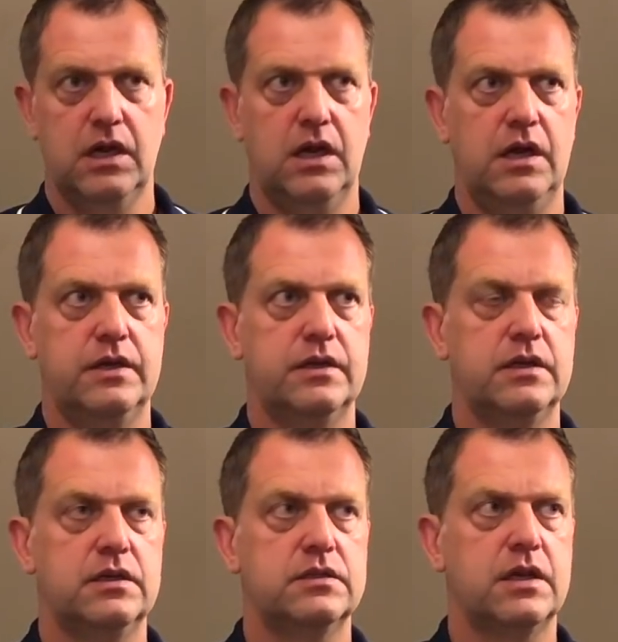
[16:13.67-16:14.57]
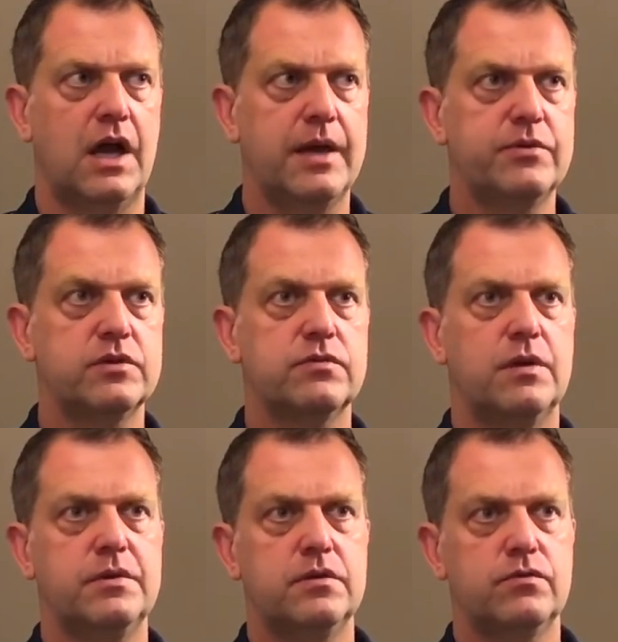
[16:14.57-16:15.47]
And the hybrid
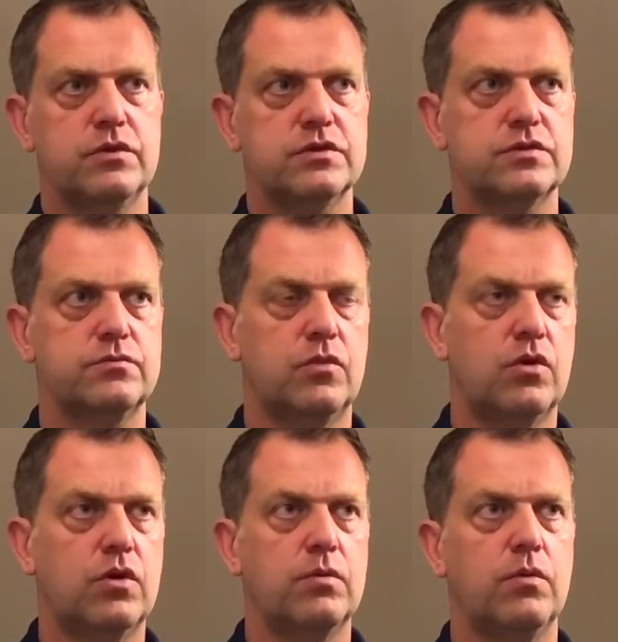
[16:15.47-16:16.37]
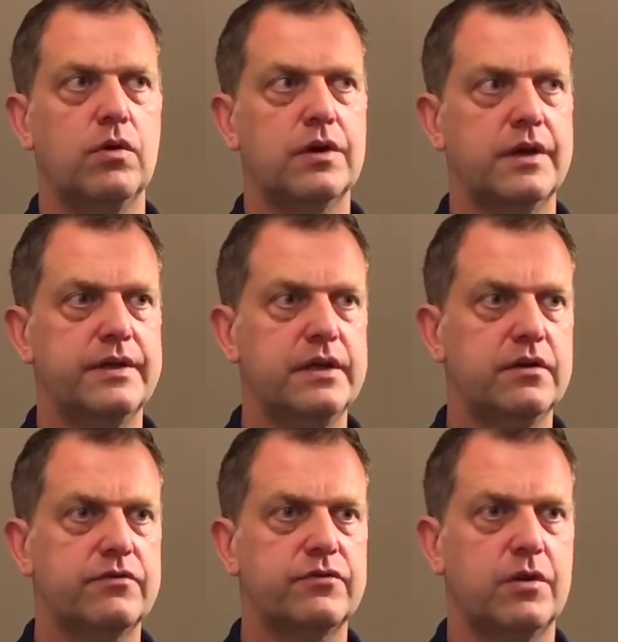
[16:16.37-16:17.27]
rubber was more an
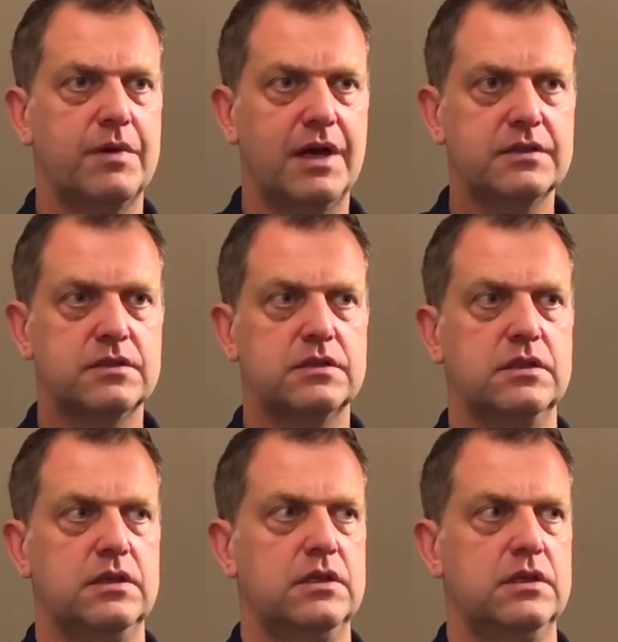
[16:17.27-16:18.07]
idea from us